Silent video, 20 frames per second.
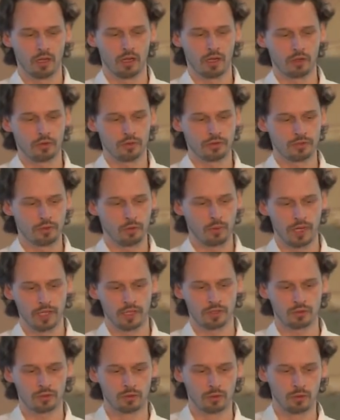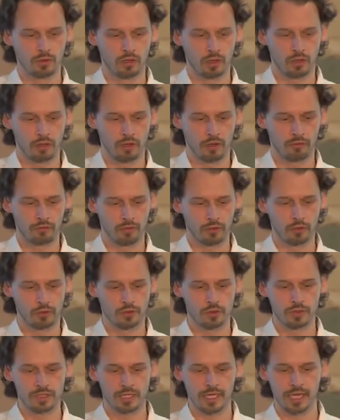Use the right tool for your
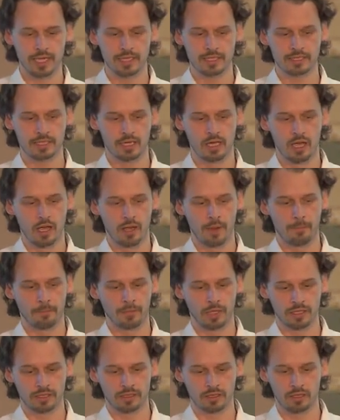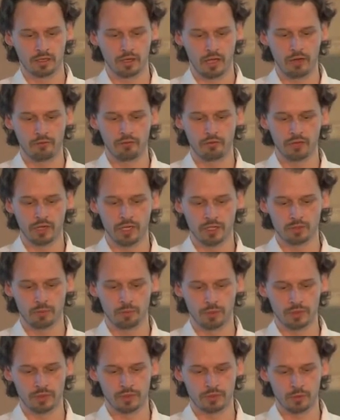use case. But everything is
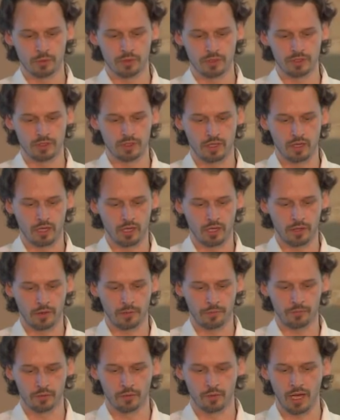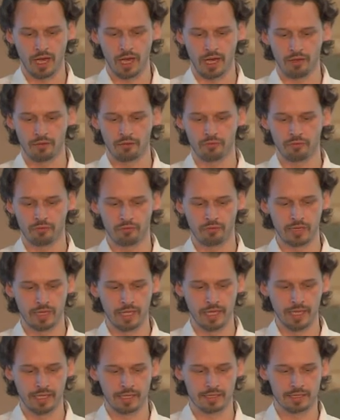open source. You have
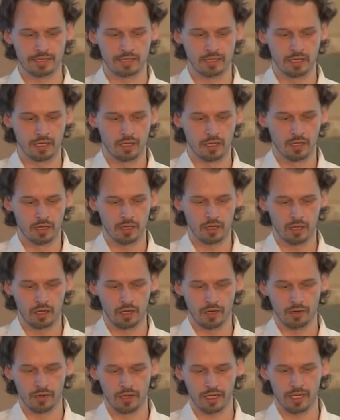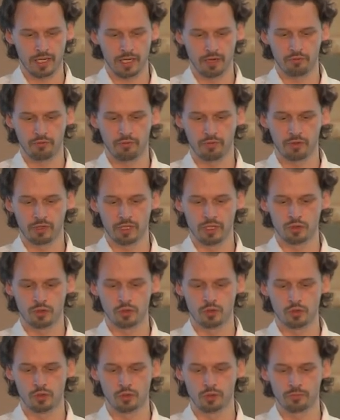links here for the
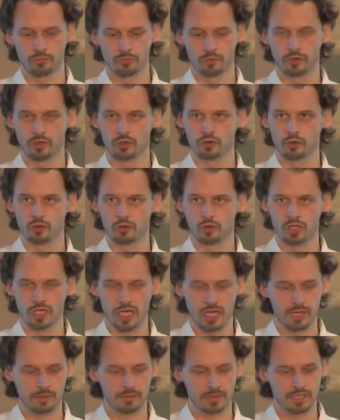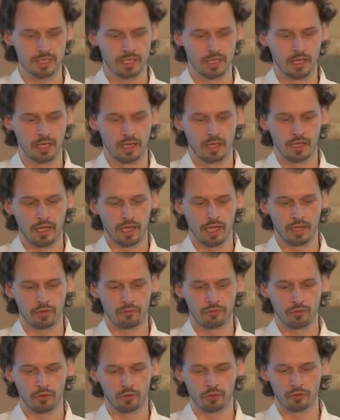Juju to the Juju charms,
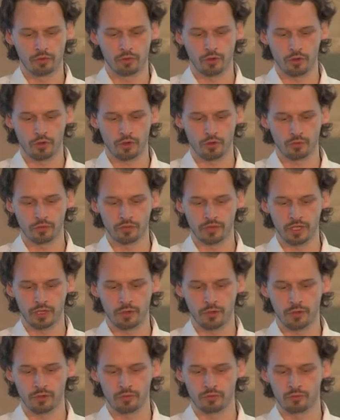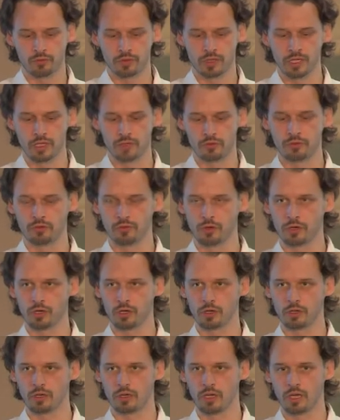and for the Docker container to the
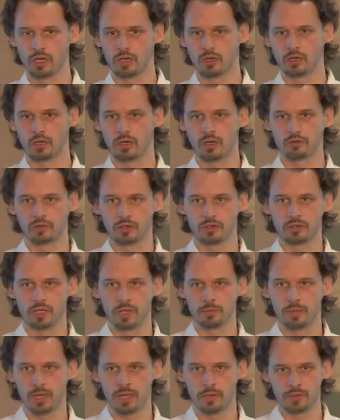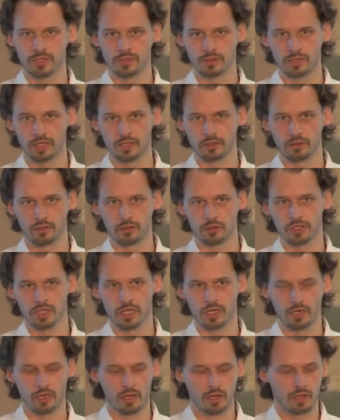tutorial to actually play with the
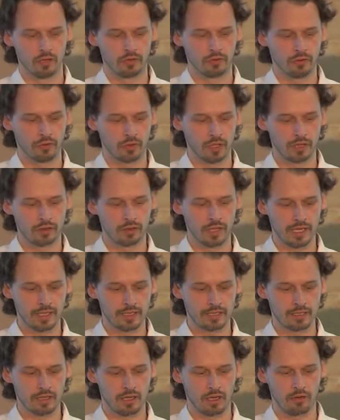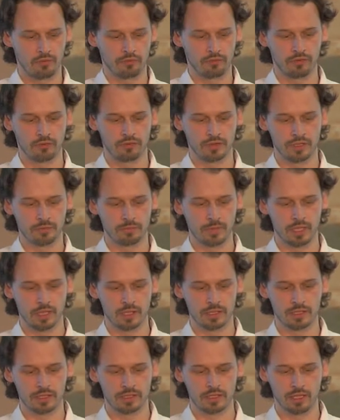technology. So it takes 15
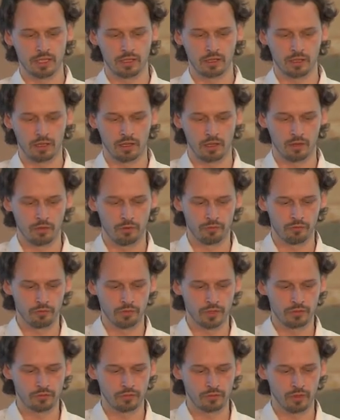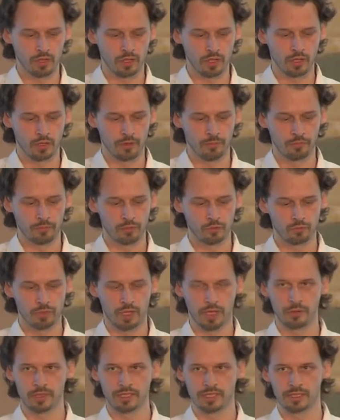minutes, and you're free to
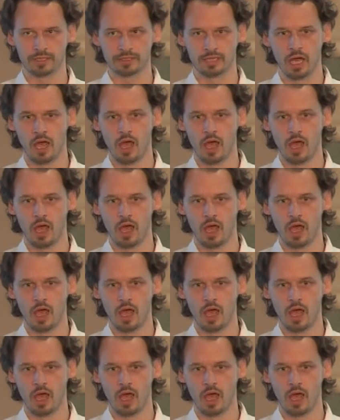play with it.